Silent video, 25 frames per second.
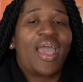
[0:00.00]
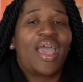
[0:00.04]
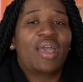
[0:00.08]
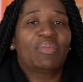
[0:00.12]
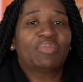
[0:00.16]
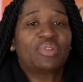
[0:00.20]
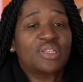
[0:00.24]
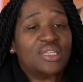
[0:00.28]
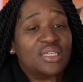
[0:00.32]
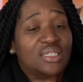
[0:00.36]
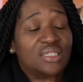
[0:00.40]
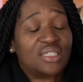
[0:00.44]

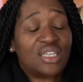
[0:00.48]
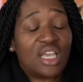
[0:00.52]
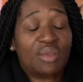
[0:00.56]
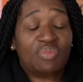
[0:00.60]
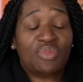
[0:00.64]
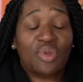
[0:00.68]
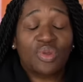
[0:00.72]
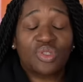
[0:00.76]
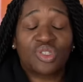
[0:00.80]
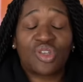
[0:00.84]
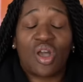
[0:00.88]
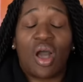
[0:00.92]
And please
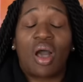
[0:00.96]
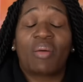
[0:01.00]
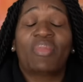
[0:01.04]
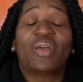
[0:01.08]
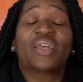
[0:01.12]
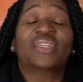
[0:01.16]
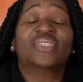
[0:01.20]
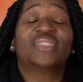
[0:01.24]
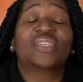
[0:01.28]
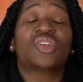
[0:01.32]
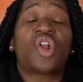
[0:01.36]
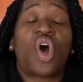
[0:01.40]
keep those
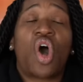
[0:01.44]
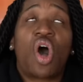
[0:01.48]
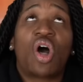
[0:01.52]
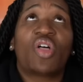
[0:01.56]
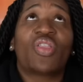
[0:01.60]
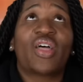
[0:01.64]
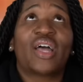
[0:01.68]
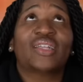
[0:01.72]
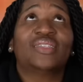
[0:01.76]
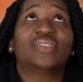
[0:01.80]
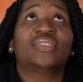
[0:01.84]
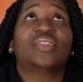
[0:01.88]
comments and
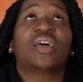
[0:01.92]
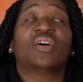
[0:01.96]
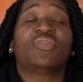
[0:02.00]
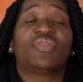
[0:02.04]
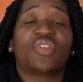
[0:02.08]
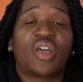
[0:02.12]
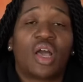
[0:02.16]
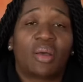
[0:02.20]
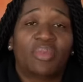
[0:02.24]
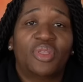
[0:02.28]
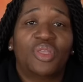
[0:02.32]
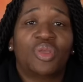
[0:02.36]
all that
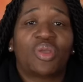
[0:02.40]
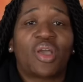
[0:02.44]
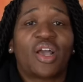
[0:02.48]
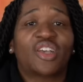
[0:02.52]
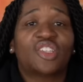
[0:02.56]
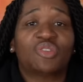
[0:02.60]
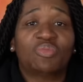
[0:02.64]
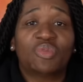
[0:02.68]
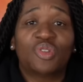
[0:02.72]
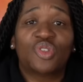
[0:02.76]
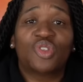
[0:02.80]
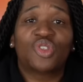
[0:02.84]
stuff coming. You
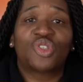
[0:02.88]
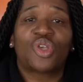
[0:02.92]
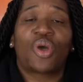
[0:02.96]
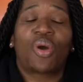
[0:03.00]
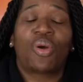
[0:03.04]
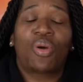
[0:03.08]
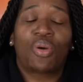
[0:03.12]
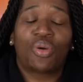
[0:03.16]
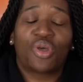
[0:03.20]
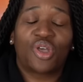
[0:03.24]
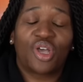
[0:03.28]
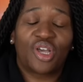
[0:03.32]
guys have been
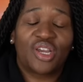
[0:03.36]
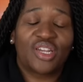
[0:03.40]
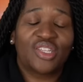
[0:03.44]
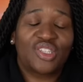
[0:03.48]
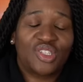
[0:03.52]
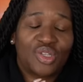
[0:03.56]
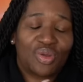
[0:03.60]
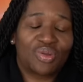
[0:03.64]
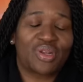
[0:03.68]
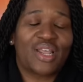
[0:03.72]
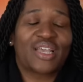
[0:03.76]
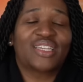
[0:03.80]
so good.
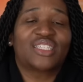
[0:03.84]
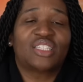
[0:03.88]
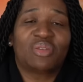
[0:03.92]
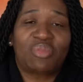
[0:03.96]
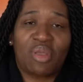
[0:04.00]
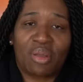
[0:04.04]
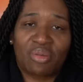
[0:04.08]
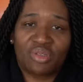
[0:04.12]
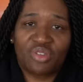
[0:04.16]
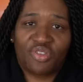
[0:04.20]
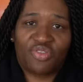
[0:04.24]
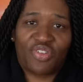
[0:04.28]
It's so nice to
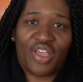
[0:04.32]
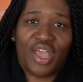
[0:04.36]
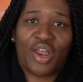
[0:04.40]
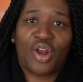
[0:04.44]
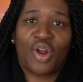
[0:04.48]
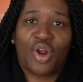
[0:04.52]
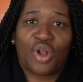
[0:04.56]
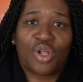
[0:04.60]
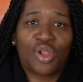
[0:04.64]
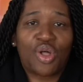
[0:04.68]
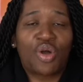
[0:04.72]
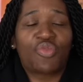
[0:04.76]
be able to
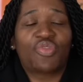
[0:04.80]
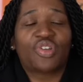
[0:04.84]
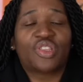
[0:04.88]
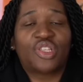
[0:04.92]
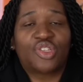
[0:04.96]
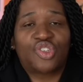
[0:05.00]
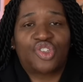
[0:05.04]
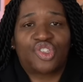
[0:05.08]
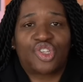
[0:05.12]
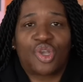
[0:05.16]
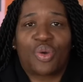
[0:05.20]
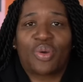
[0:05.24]
fangirl over
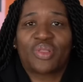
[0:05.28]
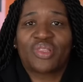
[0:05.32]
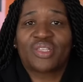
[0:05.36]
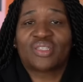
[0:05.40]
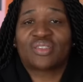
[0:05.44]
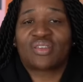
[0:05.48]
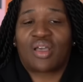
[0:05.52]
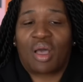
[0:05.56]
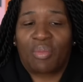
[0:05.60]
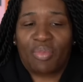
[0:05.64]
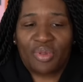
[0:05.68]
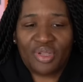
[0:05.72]
this show and
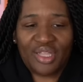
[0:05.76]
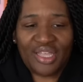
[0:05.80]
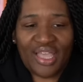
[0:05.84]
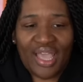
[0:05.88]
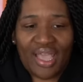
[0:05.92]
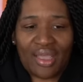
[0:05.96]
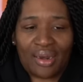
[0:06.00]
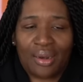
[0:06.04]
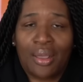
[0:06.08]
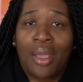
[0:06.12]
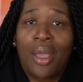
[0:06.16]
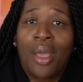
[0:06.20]
this couple
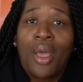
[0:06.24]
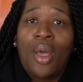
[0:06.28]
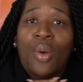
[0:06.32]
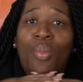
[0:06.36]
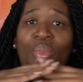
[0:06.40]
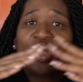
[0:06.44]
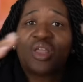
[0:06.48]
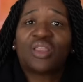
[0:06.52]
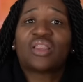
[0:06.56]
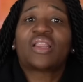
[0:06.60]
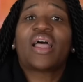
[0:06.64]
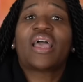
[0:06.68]
again
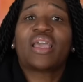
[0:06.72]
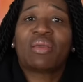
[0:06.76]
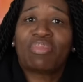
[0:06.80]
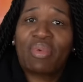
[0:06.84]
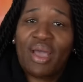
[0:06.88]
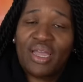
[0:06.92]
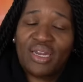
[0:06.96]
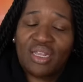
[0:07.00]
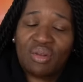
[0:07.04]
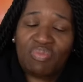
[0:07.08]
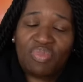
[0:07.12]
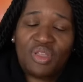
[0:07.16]
with
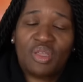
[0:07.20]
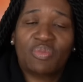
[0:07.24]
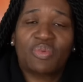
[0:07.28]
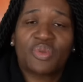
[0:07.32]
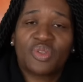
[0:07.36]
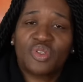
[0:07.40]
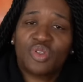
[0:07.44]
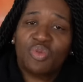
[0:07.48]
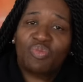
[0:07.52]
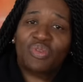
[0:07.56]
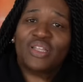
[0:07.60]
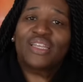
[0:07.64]
like-minded
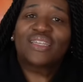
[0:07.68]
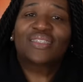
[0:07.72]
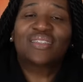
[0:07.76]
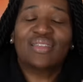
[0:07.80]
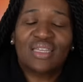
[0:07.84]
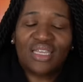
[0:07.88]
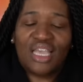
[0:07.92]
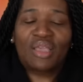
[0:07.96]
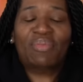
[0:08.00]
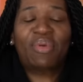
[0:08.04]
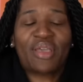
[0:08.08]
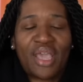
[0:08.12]
people. So
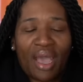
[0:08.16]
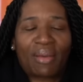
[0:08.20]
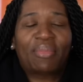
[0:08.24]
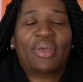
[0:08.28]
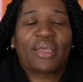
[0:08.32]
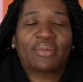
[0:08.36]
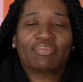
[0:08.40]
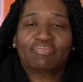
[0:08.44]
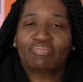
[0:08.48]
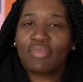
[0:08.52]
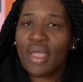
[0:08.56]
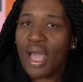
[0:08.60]
please keep it
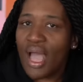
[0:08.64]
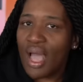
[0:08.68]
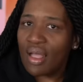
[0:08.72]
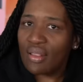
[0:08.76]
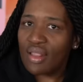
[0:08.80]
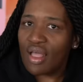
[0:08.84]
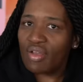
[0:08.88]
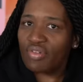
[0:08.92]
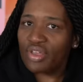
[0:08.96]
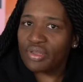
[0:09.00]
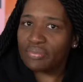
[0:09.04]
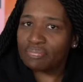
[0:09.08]
coming. I
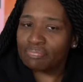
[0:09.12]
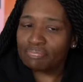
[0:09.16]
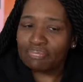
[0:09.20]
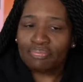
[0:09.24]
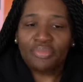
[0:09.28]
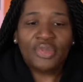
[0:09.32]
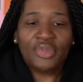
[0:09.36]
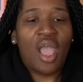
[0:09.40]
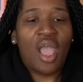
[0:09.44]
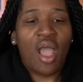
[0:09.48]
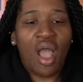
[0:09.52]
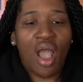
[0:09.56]
love it.
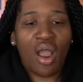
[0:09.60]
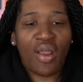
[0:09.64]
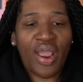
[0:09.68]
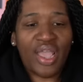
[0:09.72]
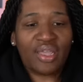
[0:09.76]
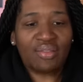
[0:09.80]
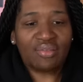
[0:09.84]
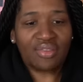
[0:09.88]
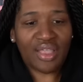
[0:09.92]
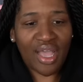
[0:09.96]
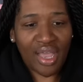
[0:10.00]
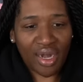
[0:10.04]
All
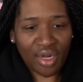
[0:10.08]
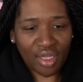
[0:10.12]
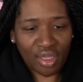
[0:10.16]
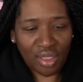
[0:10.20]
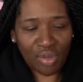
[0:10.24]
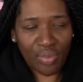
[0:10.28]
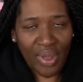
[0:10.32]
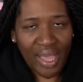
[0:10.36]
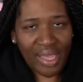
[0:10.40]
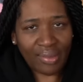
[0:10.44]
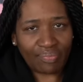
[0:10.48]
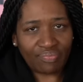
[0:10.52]
right, that out of
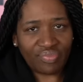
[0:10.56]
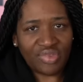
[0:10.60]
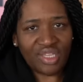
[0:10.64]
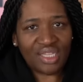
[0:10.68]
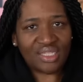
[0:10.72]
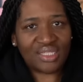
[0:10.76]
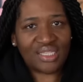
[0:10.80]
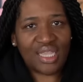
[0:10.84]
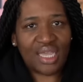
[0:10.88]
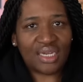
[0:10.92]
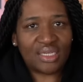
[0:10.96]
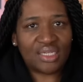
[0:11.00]
the way.
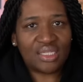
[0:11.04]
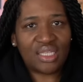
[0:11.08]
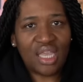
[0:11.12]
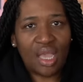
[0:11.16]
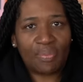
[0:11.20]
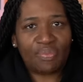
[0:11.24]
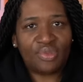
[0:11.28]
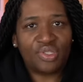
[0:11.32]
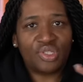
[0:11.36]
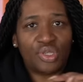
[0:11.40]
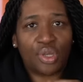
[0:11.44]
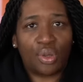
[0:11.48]
Let's get into the
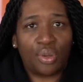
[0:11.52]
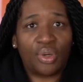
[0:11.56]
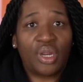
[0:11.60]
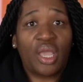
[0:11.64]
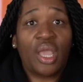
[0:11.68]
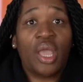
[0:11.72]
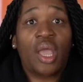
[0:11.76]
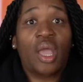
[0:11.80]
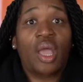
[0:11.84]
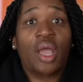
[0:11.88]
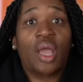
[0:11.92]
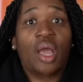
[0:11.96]

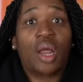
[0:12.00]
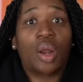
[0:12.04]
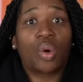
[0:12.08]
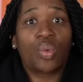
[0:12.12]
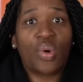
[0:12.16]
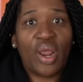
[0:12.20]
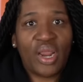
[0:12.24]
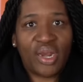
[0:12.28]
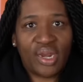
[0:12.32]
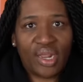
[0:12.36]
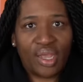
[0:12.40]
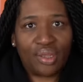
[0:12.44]
episode
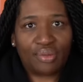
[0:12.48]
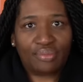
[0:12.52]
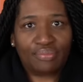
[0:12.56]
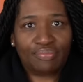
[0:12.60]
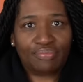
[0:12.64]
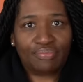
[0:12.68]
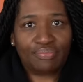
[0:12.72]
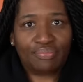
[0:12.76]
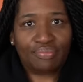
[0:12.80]
right now.